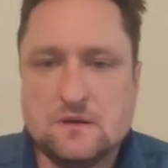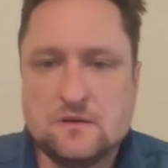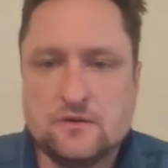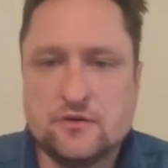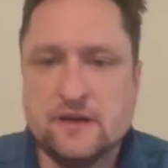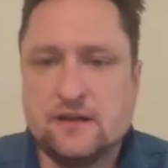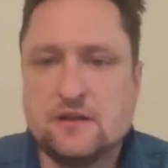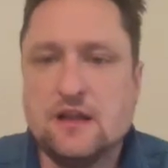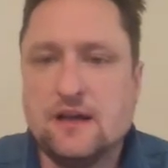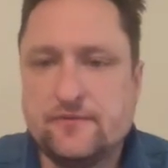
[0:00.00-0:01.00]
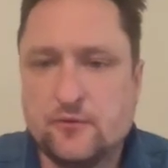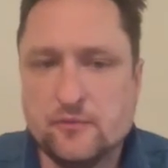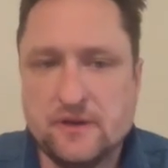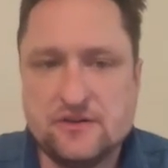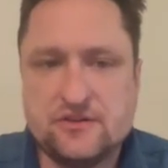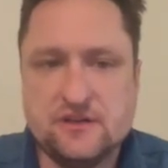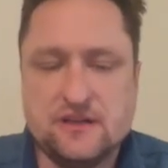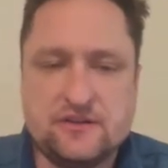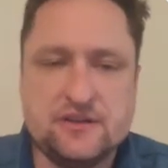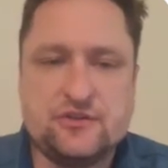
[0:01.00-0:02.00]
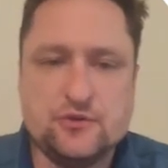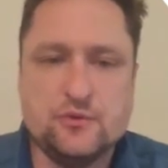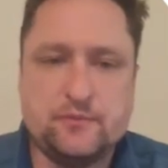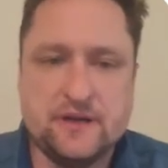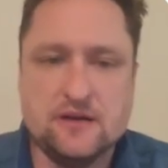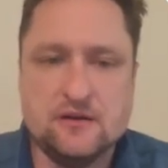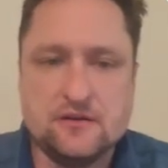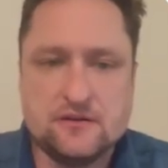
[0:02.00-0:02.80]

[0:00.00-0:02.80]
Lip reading: create clot formation and tissue repair.